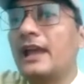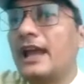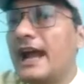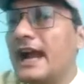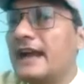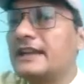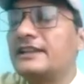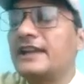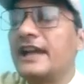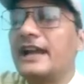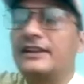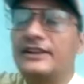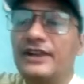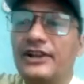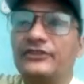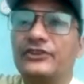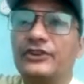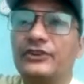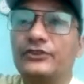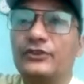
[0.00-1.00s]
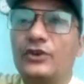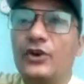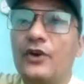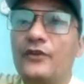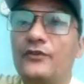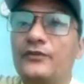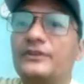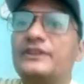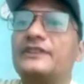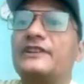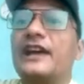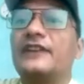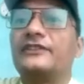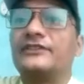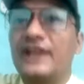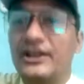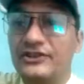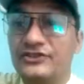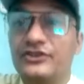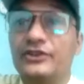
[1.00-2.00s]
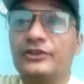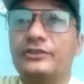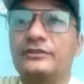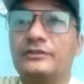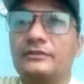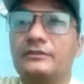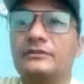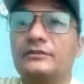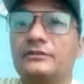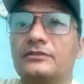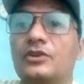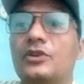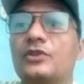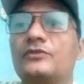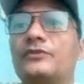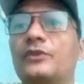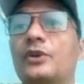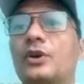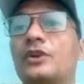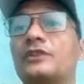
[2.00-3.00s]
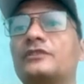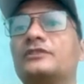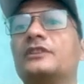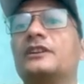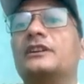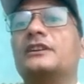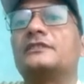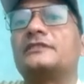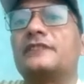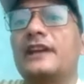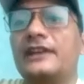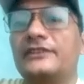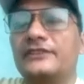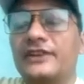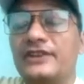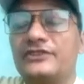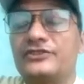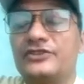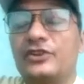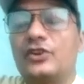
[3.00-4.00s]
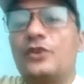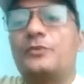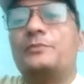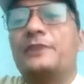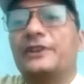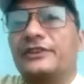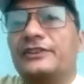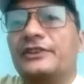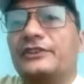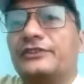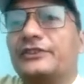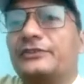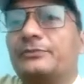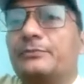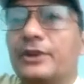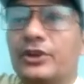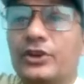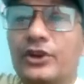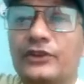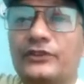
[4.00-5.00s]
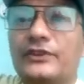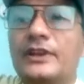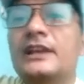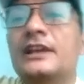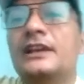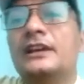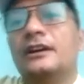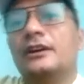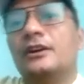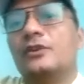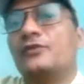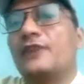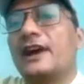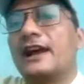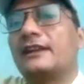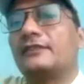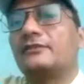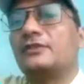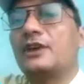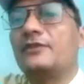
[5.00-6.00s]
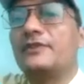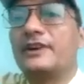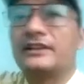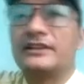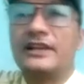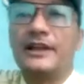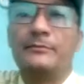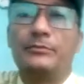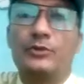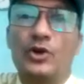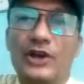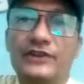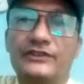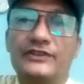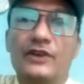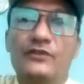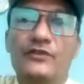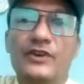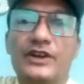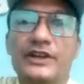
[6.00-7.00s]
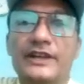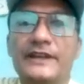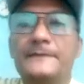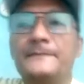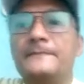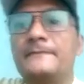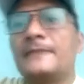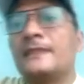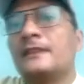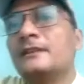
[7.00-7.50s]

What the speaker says: at the addresses of transaction or the transaction of business, because wherever the employees are working,